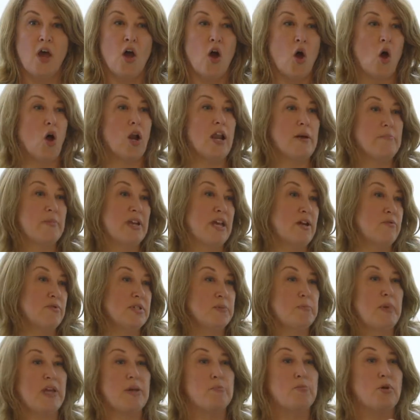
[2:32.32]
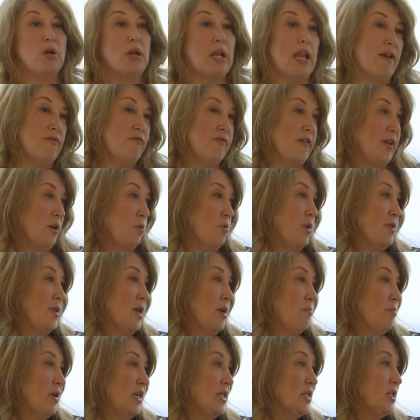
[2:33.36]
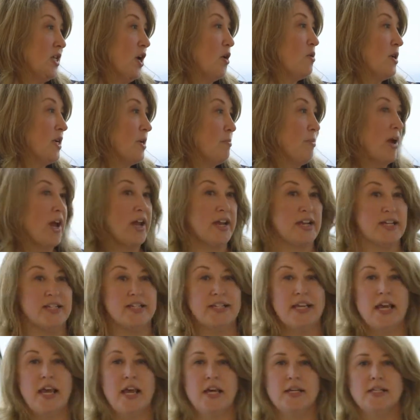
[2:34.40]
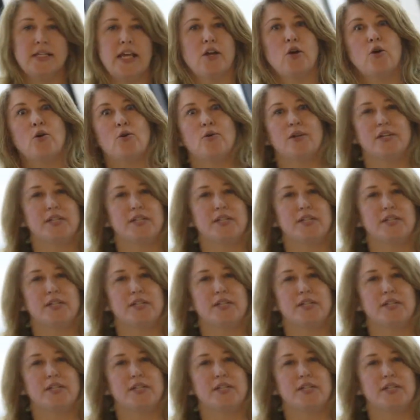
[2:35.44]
all I'm hearing is people laughing when they're being totally biased, saying, oh,